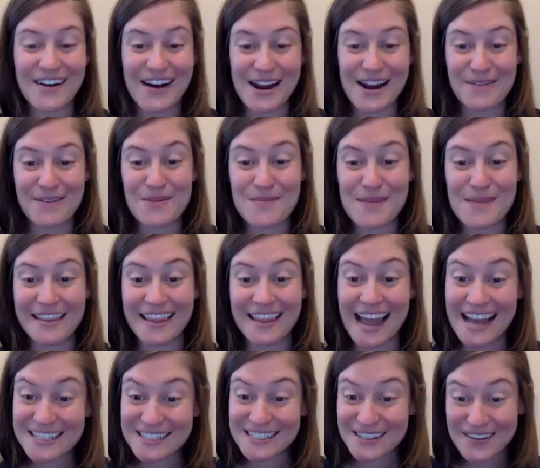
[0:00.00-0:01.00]
right. Well, my
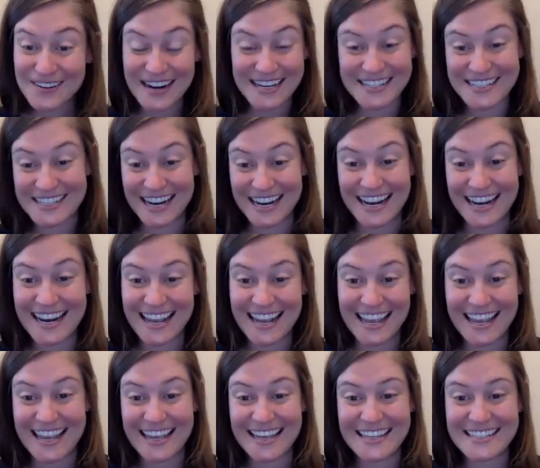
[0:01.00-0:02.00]
last question
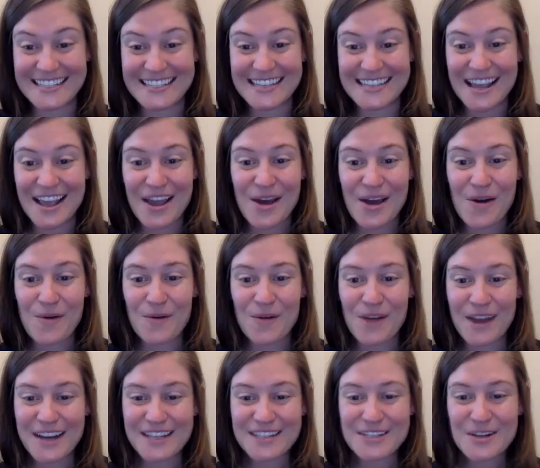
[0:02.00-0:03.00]
is,
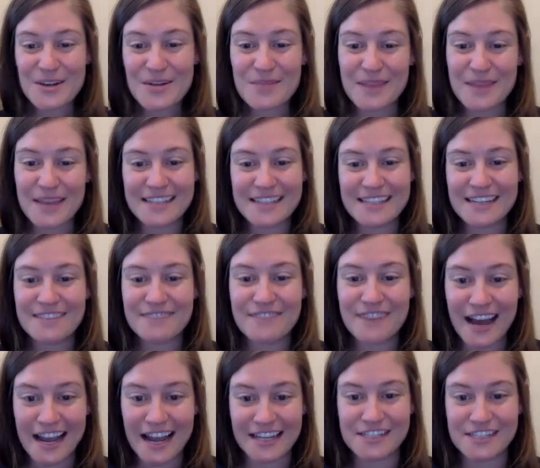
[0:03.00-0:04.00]
what is your best
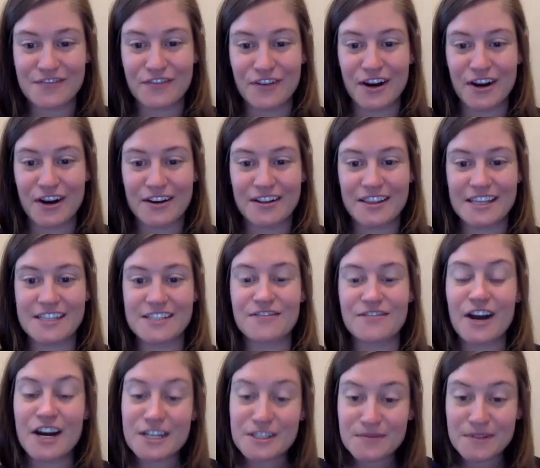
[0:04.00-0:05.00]
advice for these
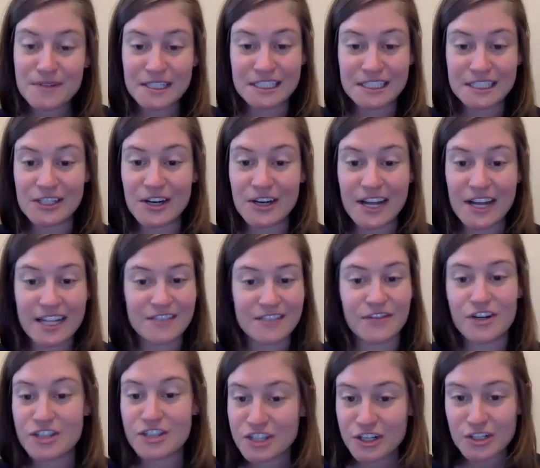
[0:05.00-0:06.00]
freshman students,
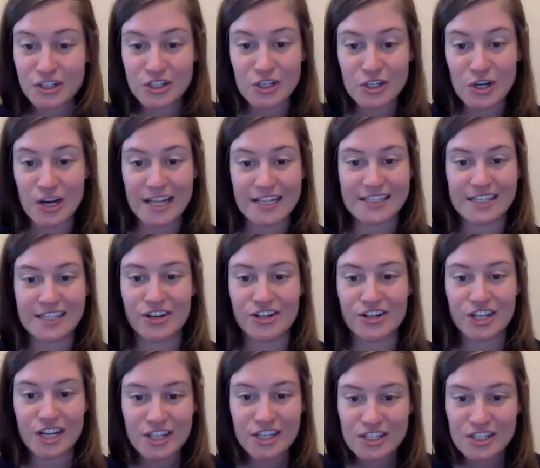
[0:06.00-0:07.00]
first-year students that are just